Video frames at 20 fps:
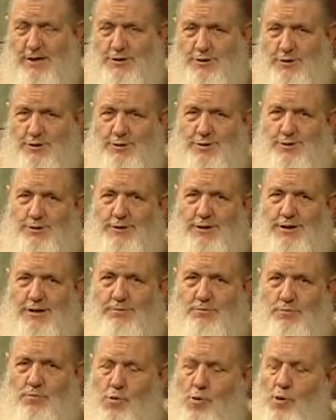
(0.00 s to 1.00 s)
so that you can
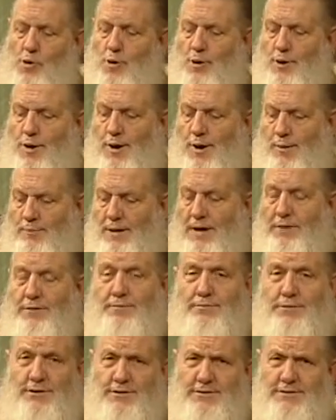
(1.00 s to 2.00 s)
get more
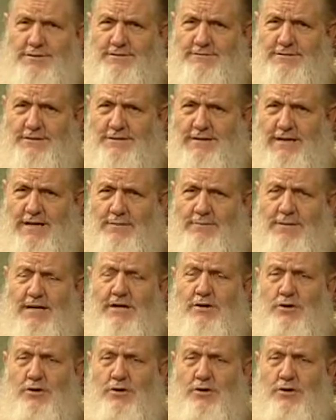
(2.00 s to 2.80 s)
about the beauties of Islam.